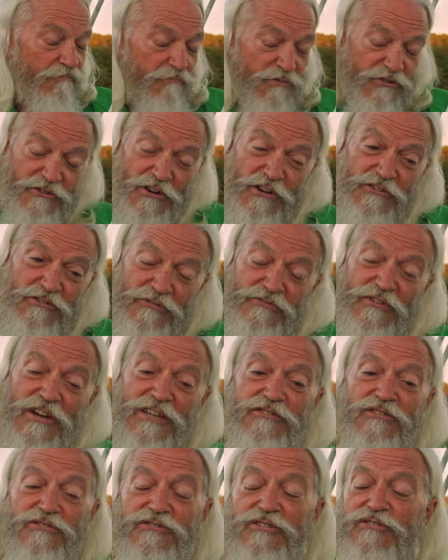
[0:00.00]
Besides the
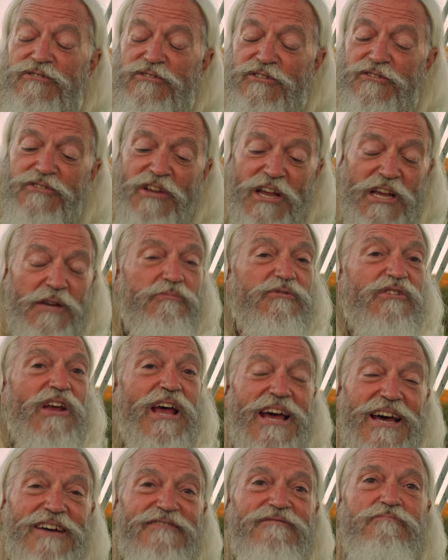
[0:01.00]
fact that the, the tapes
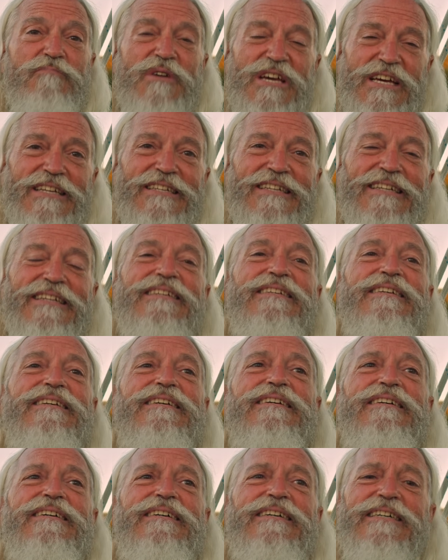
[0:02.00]
have been
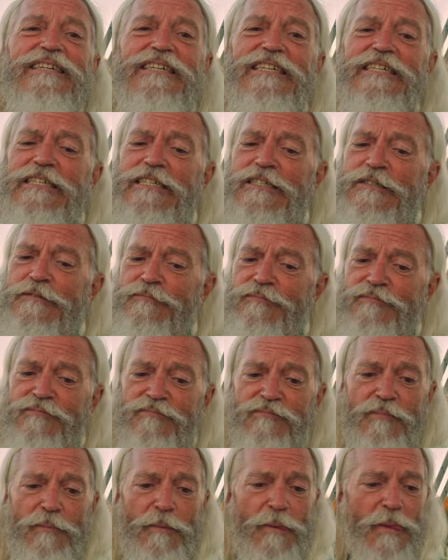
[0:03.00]

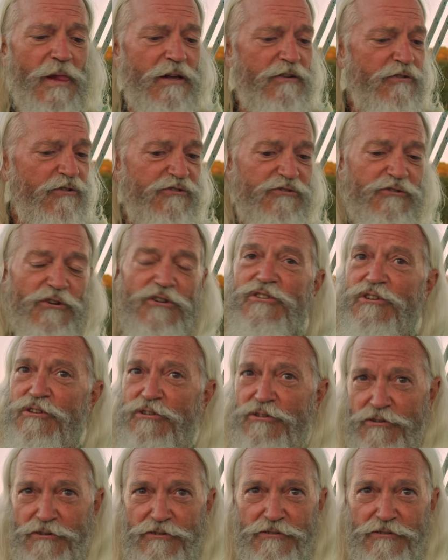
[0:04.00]
um, studied